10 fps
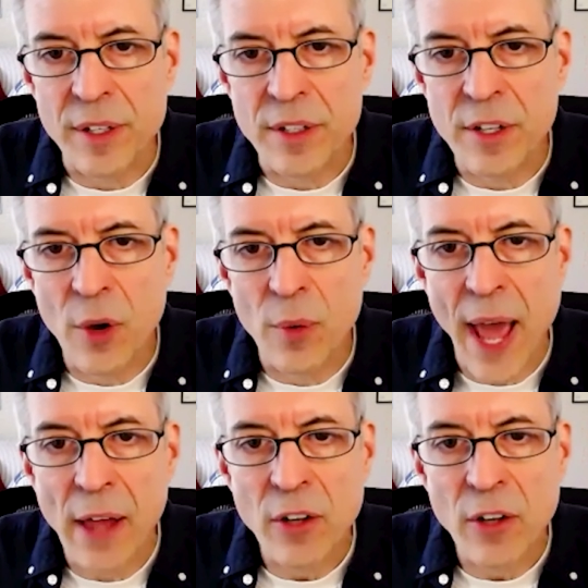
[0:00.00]
You know, in
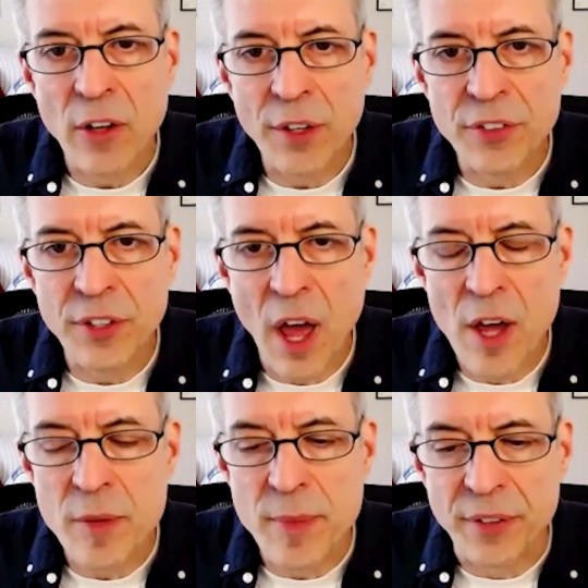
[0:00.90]
Alcoholics
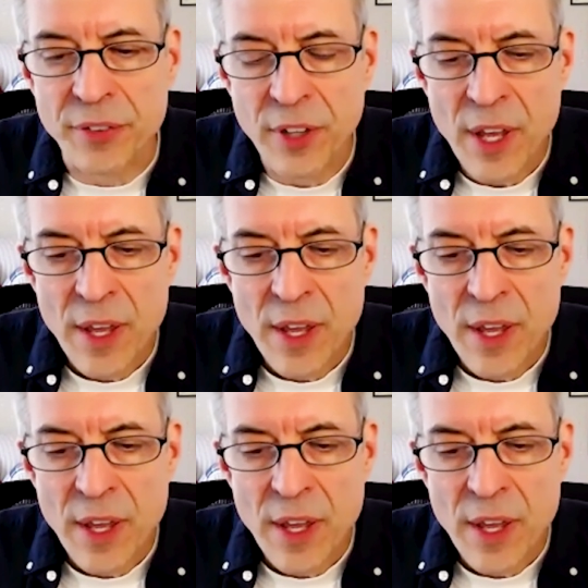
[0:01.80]
Anonymous,